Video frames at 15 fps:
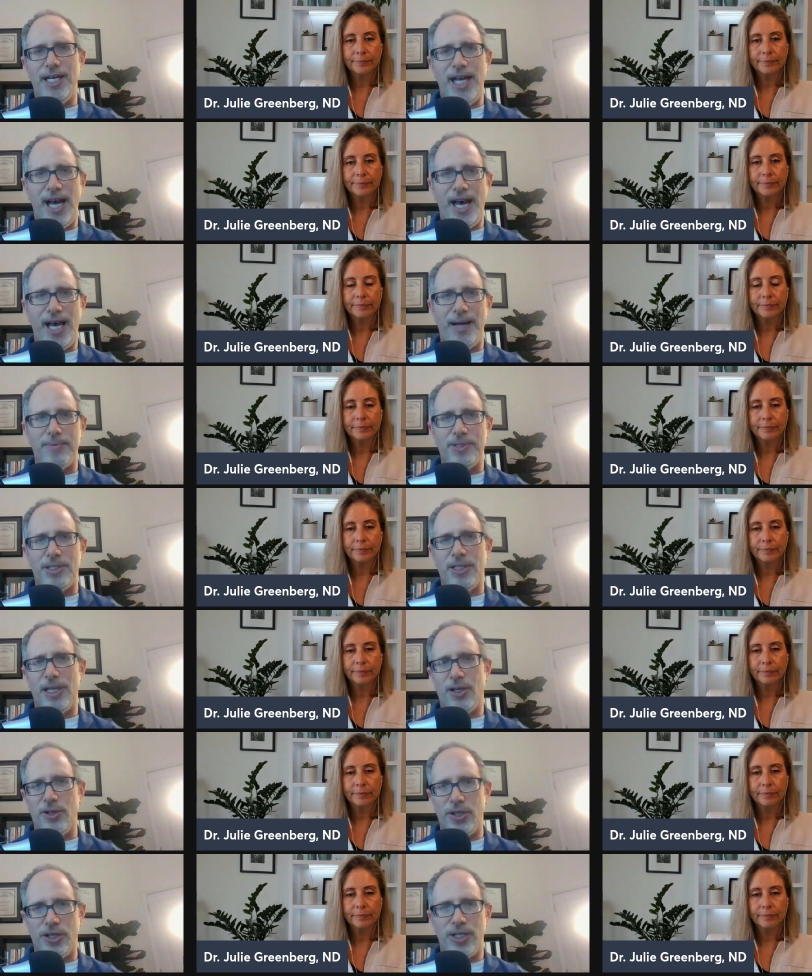Speaker 1: and apps to
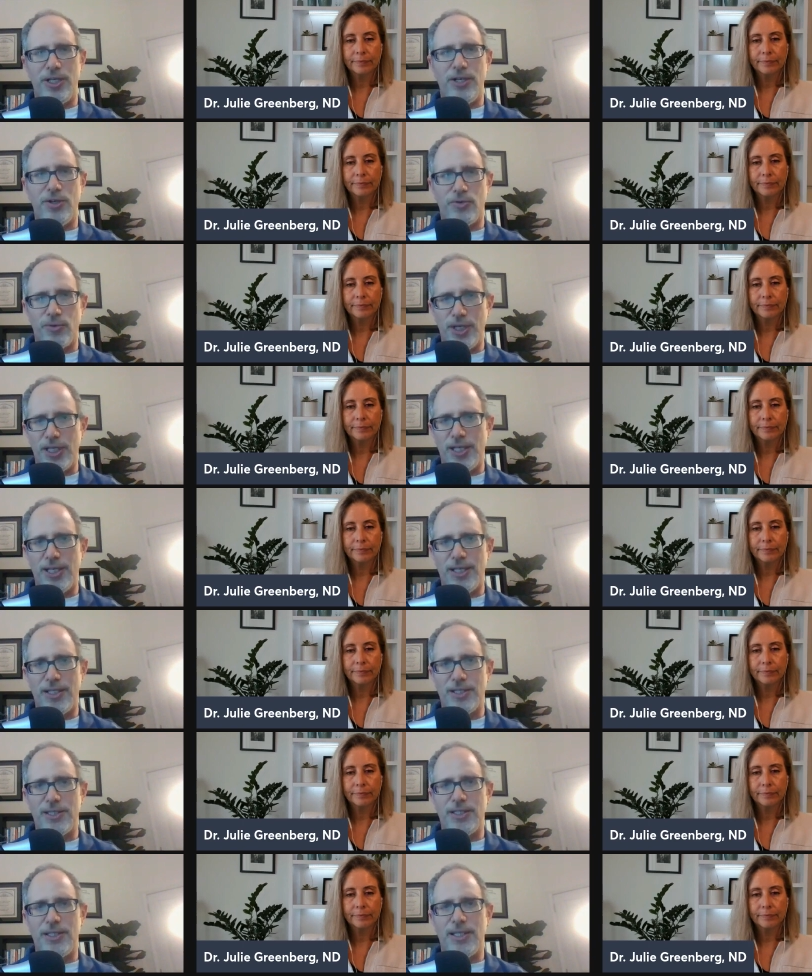like look at
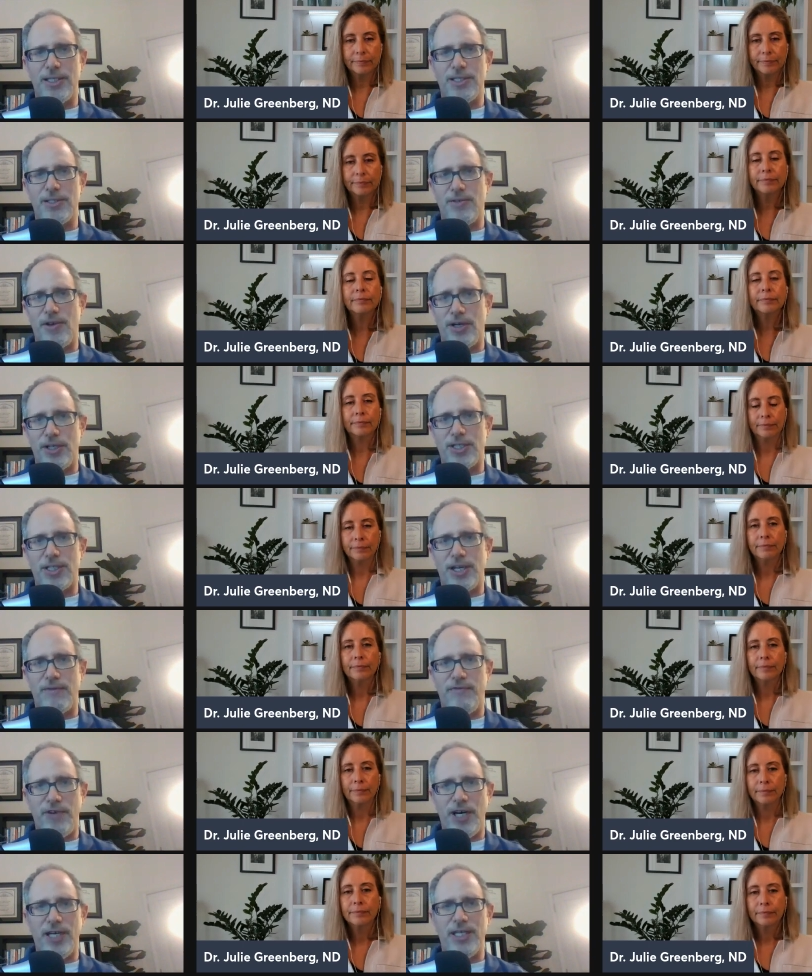ingredients as far as like
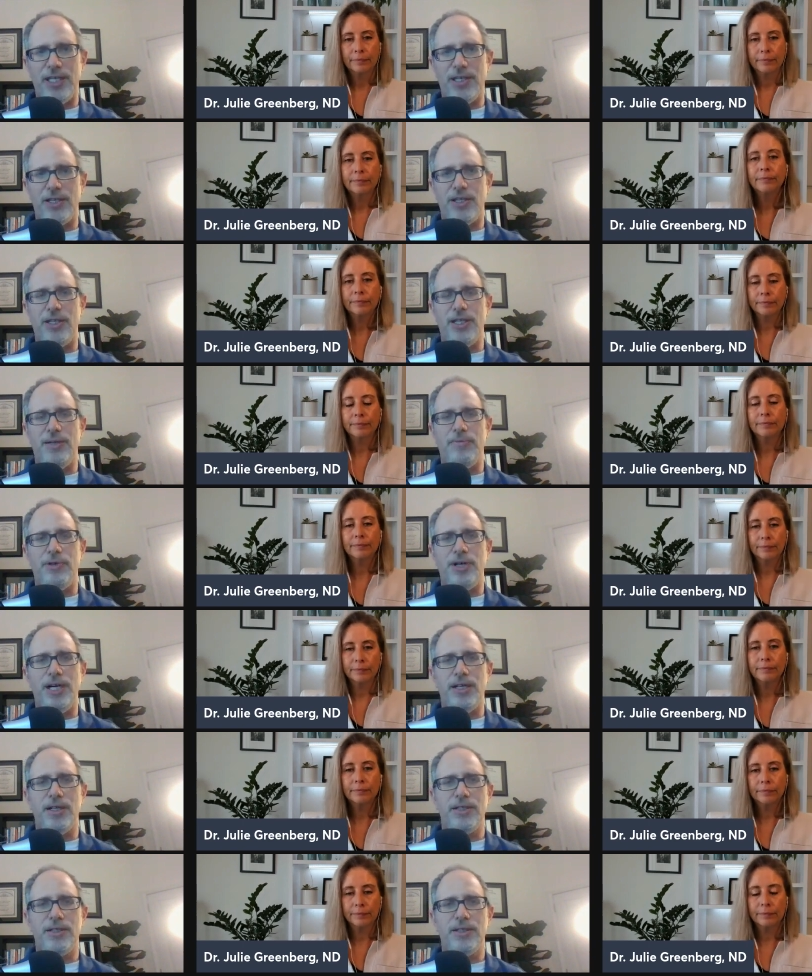finding clean
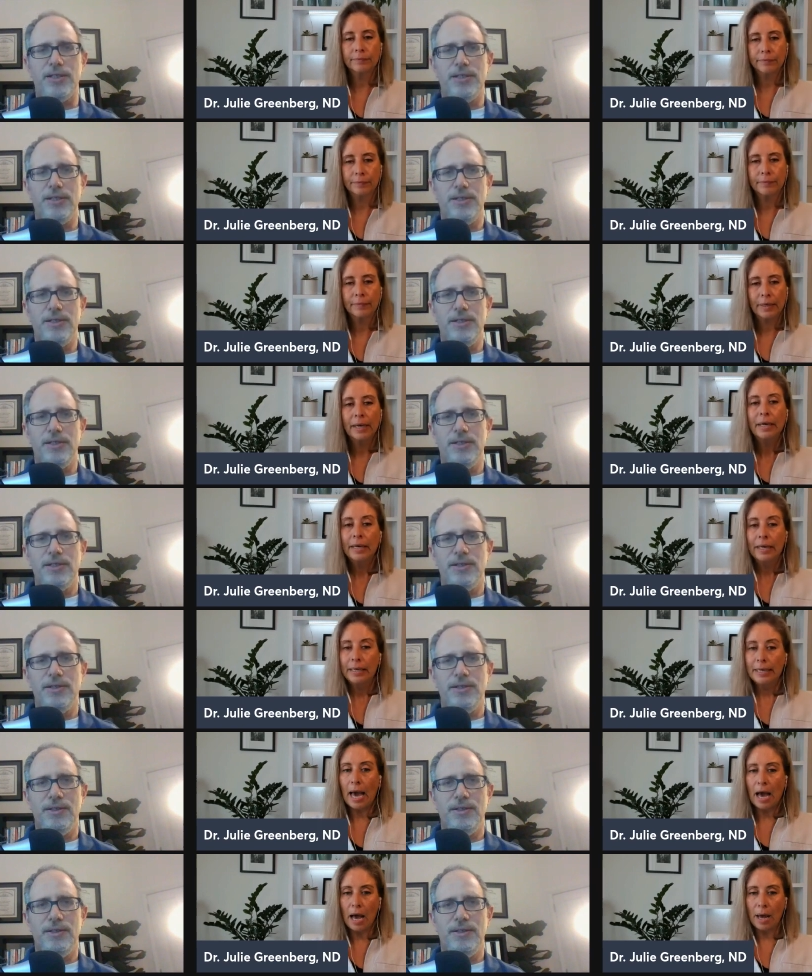products?
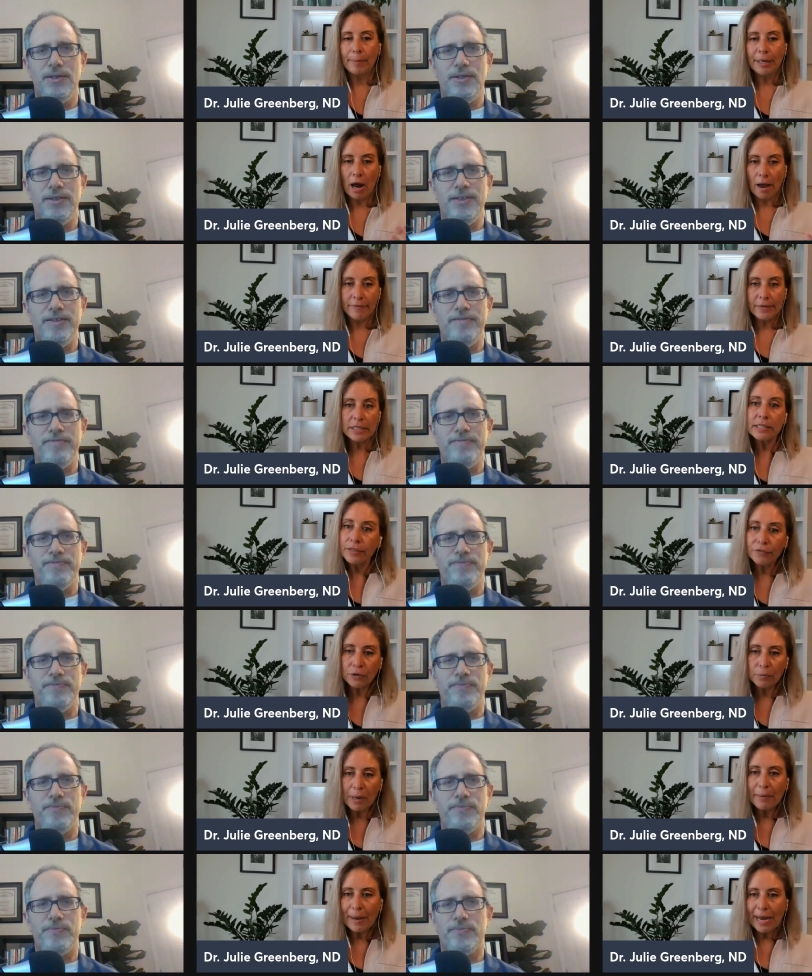
Speaker 2: Yeah, I mean, obviously
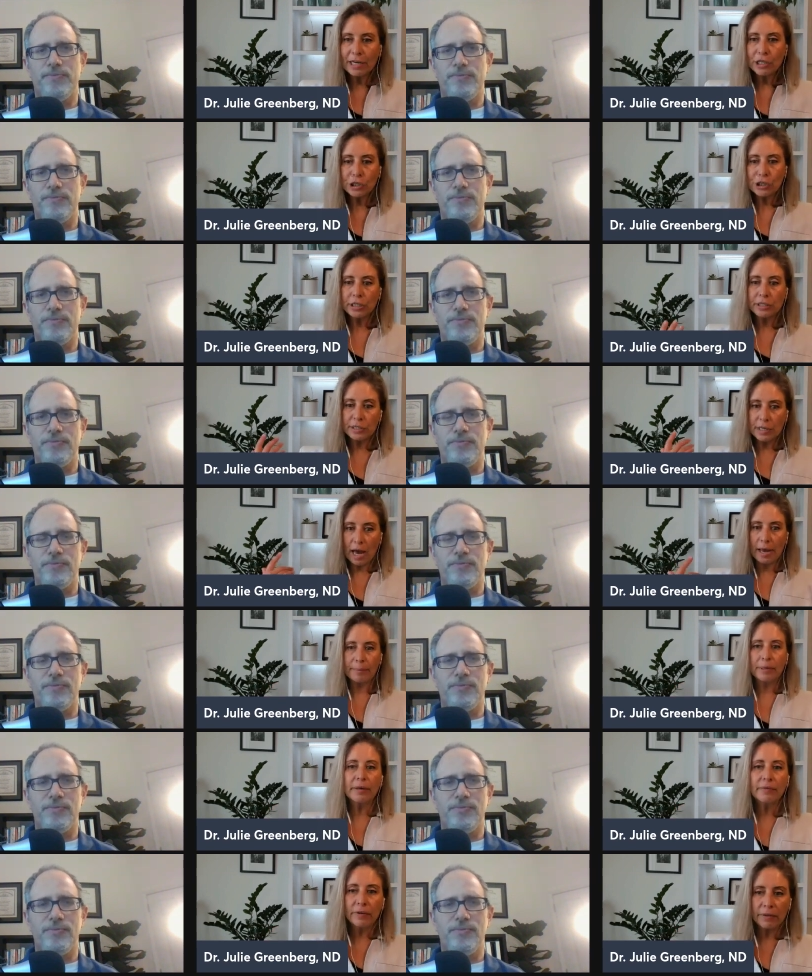for my patients,
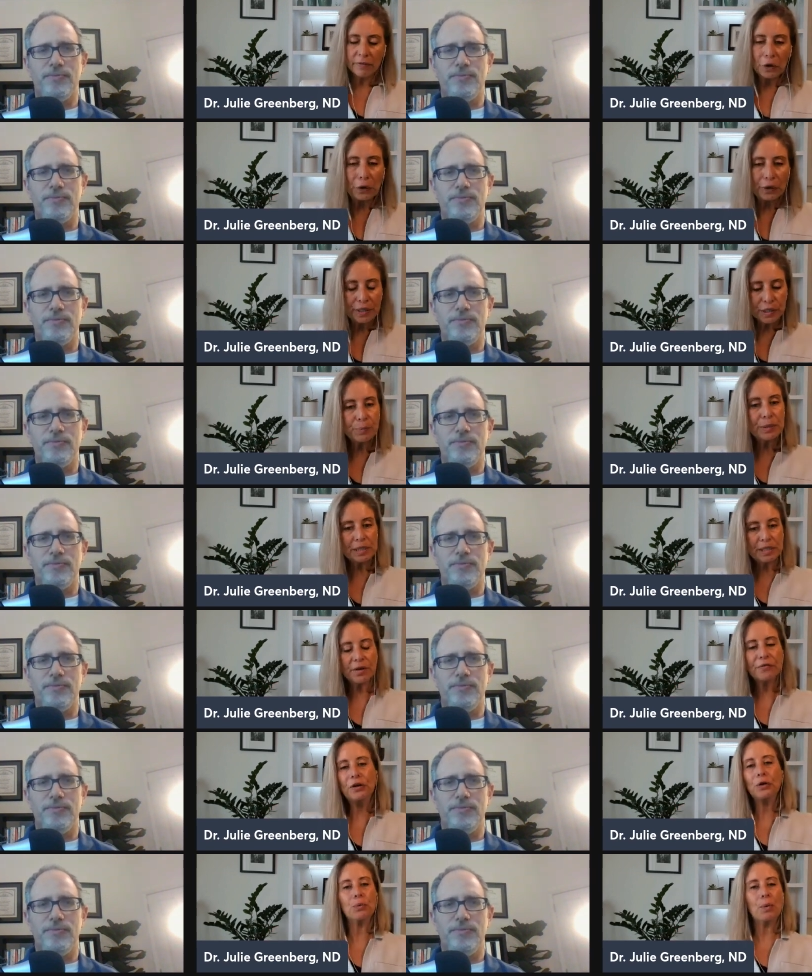I'm giving very
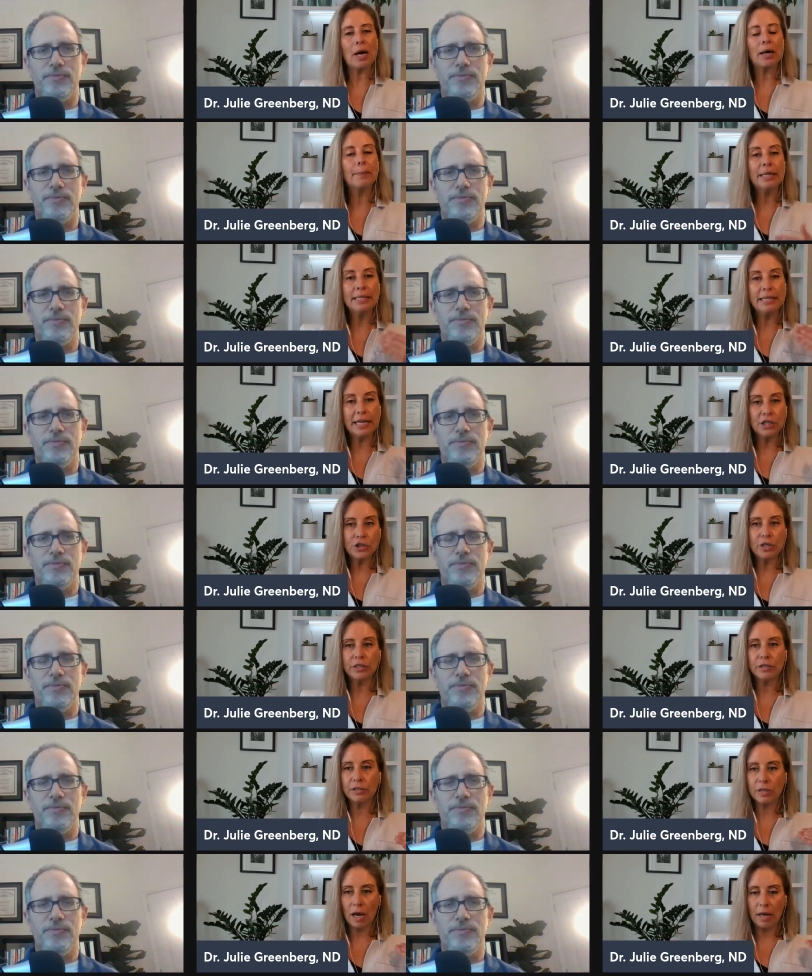specific
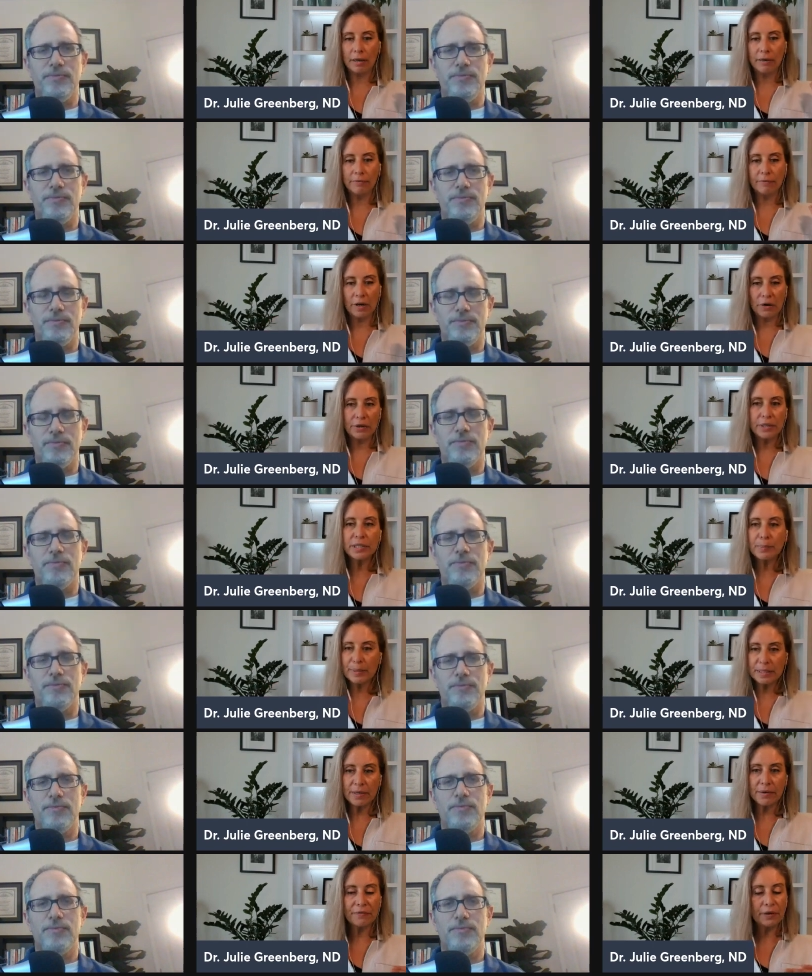recommendations on very
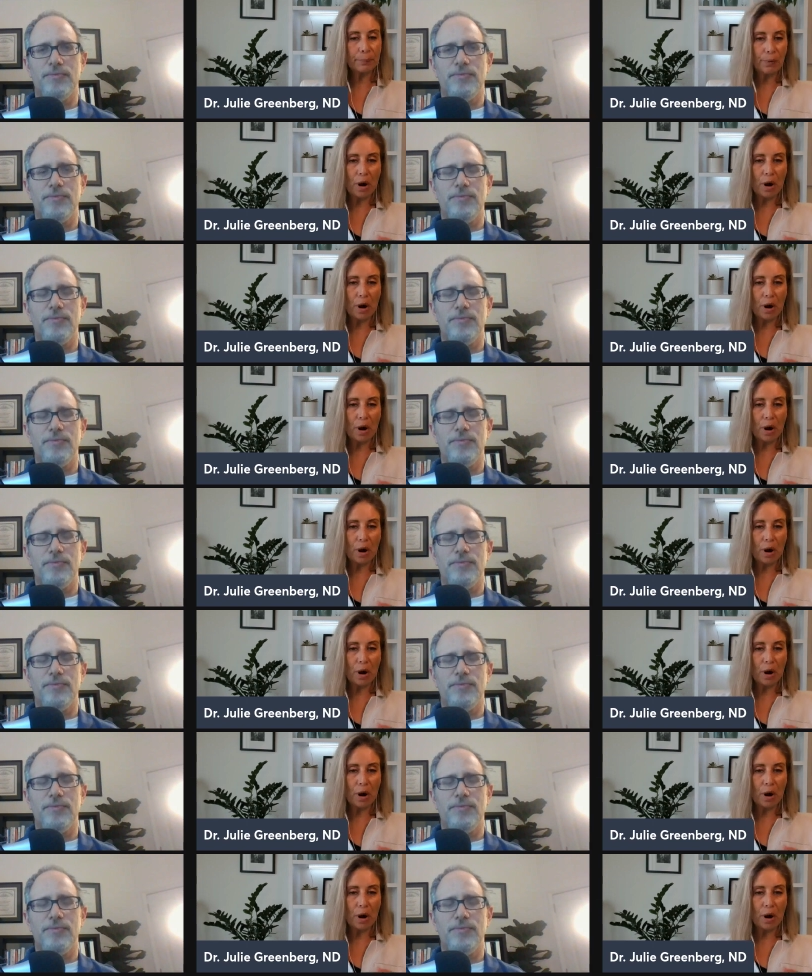specific